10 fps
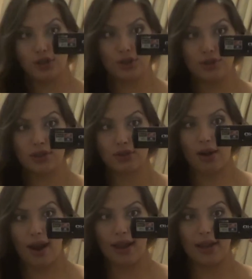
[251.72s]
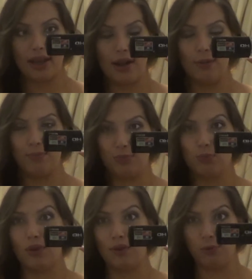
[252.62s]
you should just try,
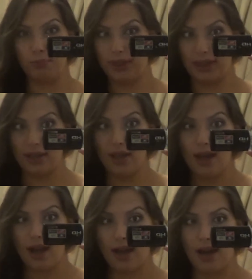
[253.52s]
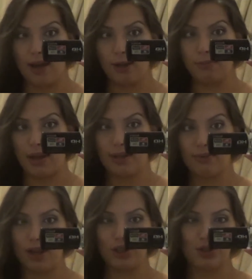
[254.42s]
well, for me,
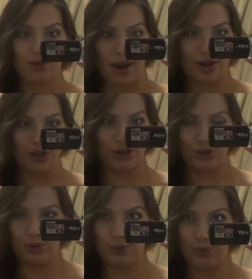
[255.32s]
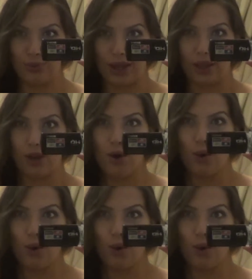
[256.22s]
I just try to do like